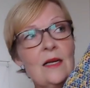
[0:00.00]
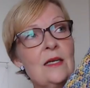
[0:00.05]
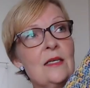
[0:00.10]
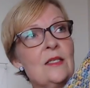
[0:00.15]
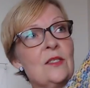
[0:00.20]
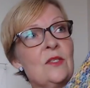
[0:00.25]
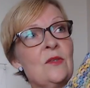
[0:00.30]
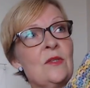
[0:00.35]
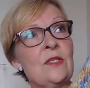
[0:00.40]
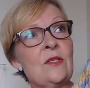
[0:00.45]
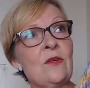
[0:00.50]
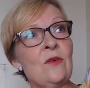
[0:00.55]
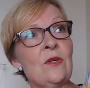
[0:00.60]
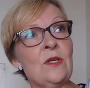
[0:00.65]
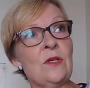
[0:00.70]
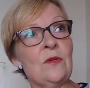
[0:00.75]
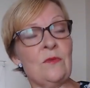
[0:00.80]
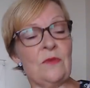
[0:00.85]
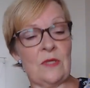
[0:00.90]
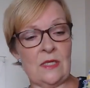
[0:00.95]
so it's not
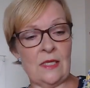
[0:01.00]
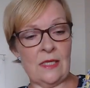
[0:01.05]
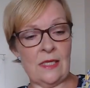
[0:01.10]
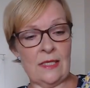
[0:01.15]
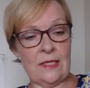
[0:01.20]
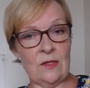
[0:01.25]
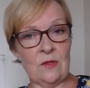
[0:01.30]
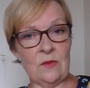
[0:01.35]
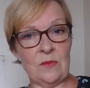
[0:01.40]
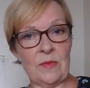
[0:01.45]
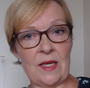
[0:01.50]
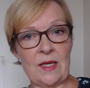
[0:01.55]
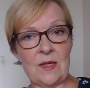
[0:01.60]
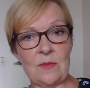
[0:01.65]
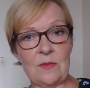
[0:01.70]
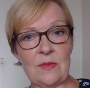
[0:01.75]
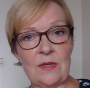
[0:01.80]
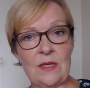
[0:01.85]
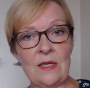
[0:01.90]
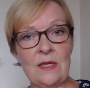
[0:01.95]
going to fit a little
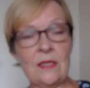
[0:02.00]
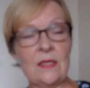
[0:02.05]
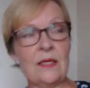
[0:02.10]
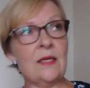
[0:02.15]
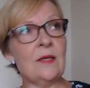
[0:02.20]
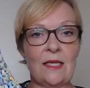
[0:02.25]
baby.